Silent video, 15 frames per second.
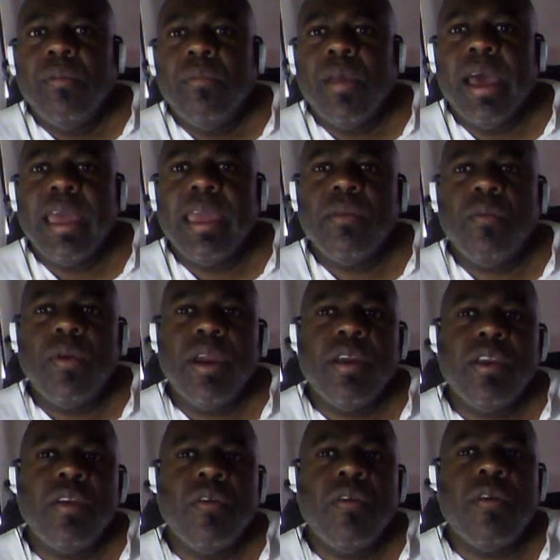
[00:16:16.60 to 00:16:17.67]
Right?
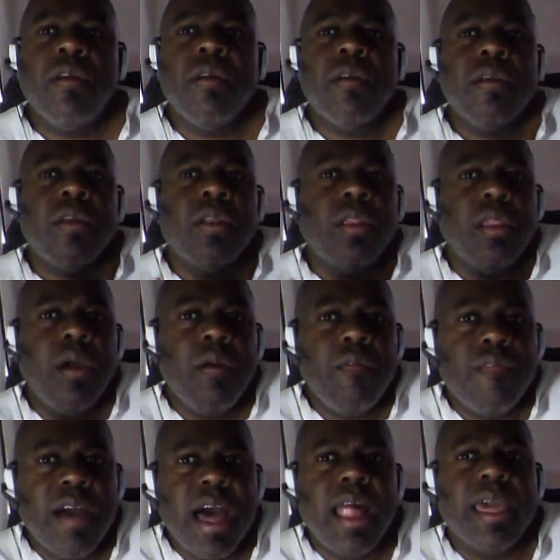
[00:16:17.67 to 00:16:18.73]
Where you're low
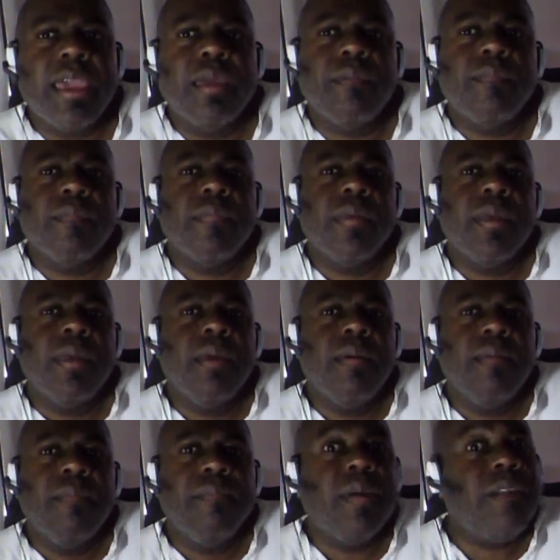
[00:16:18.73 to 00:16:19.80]
volume,
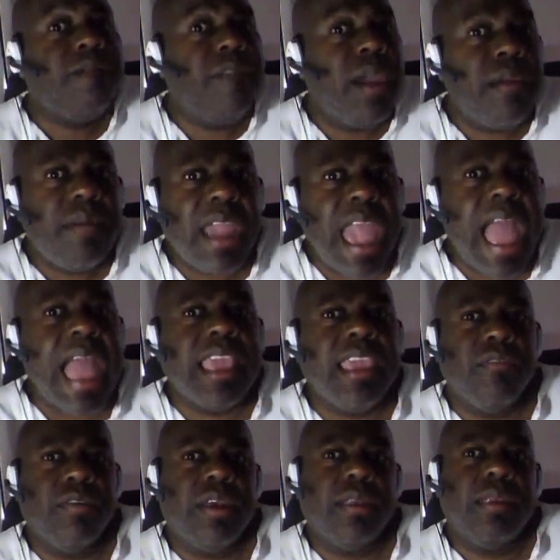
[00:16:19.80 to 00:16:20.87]
but very
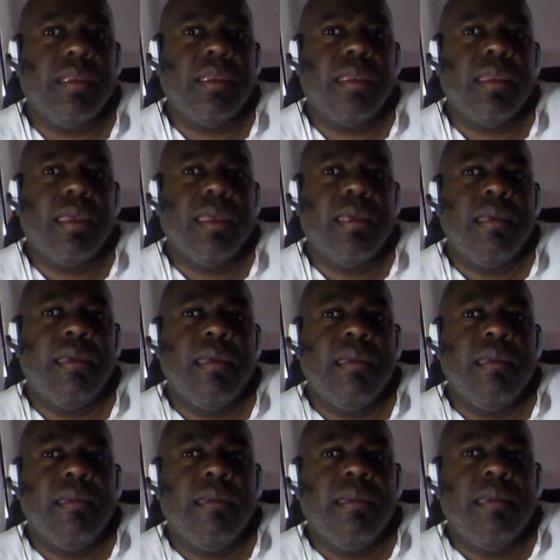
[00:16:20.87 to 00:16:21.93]
accurate
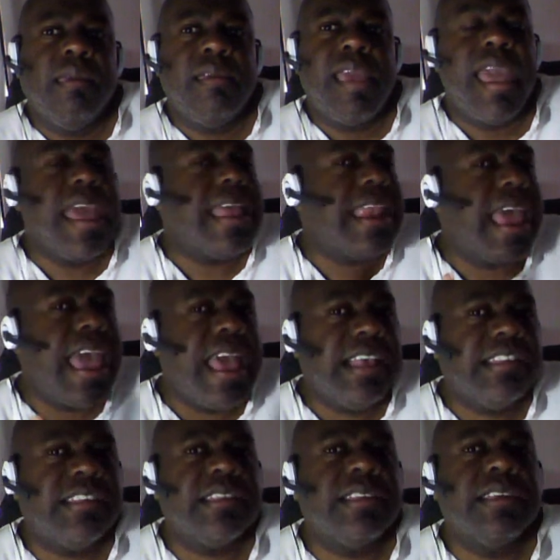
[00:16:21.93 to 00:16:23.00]
and
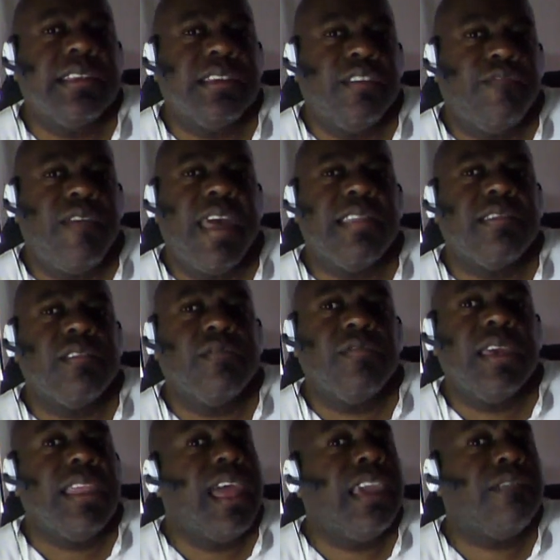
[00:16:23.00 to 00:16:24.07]
excellent
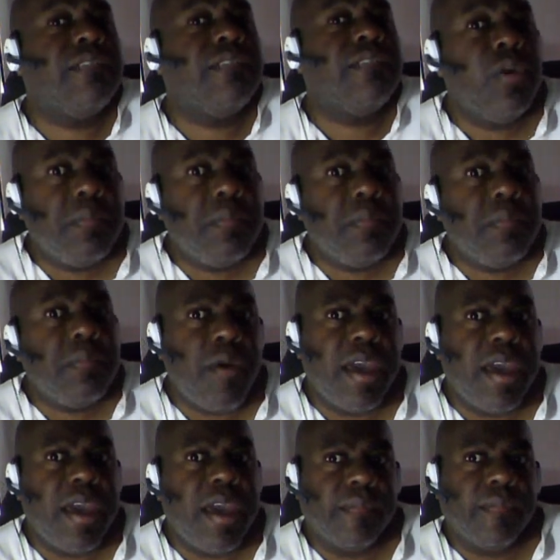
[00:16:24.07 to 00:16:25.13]
defensively, like Floyd
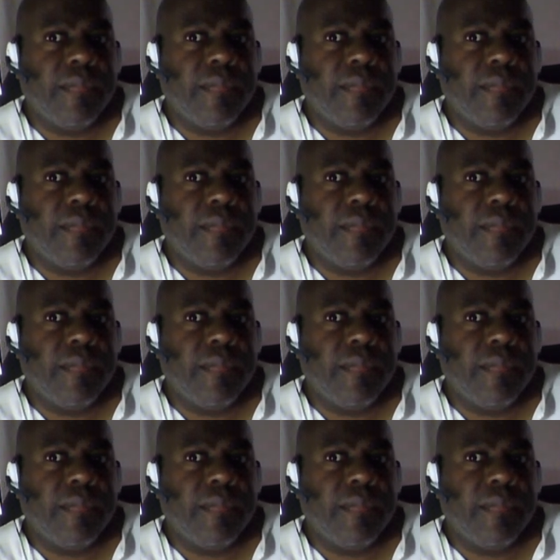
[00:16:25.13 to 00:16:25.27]
Mayweather.